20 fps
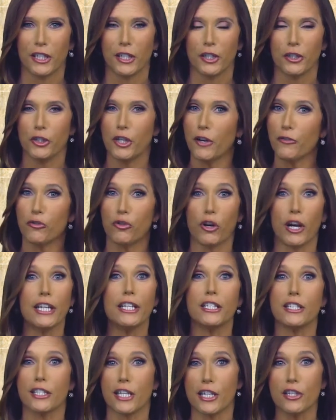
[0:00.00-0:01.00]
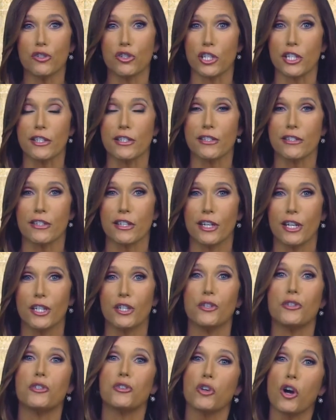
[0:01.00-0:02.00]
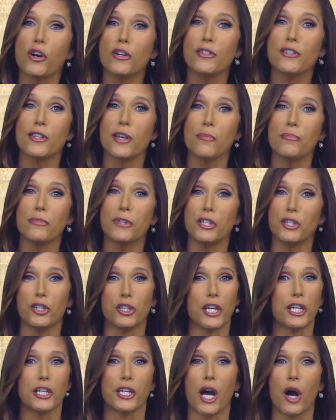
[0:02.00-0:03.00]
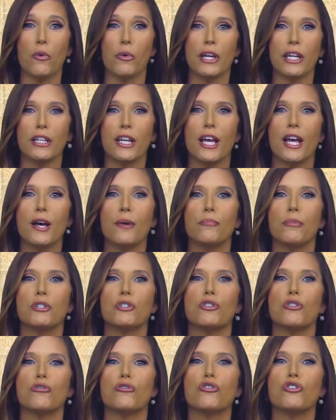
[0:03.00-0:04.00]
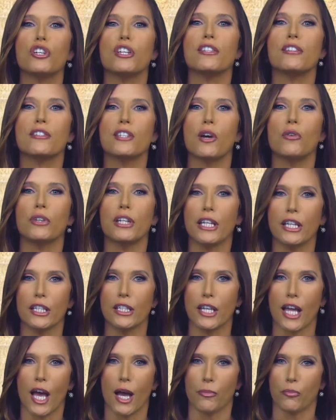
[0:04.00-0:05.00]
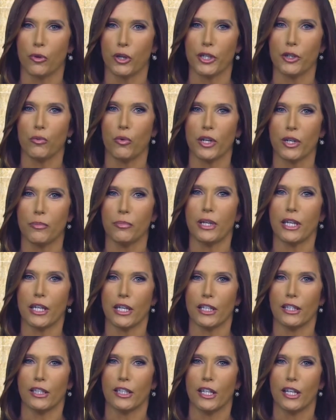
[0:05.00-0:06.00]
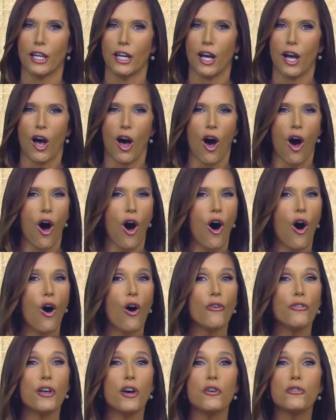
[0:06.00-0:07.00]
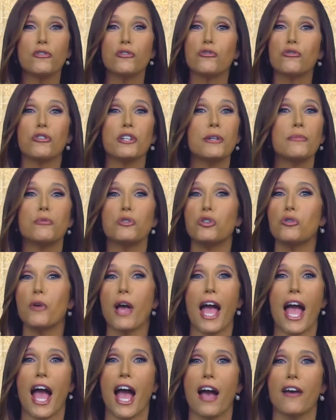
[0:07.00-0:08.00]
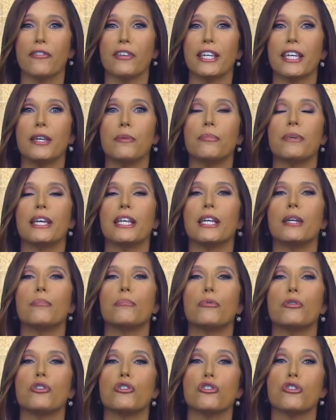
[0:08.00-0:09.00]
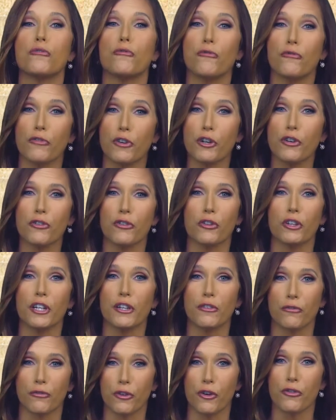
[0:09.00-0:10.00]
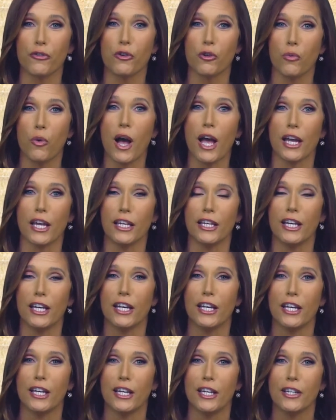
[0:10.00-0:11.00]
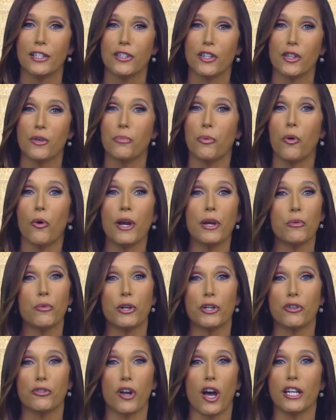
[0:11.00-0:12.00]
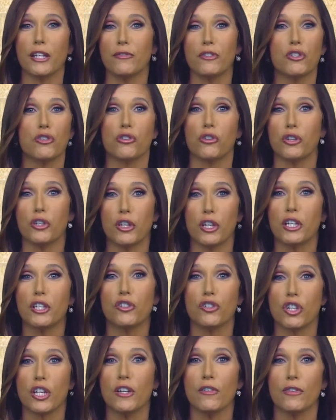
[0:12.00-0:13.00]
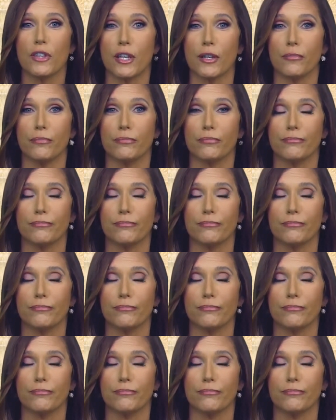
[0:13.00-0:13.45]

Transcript: You have great intentions, you start something, you get going, but you just don't end up where you want to be. All those dreams you have keep getting pushed further and further away to the point where you're not even sure you can achieve them.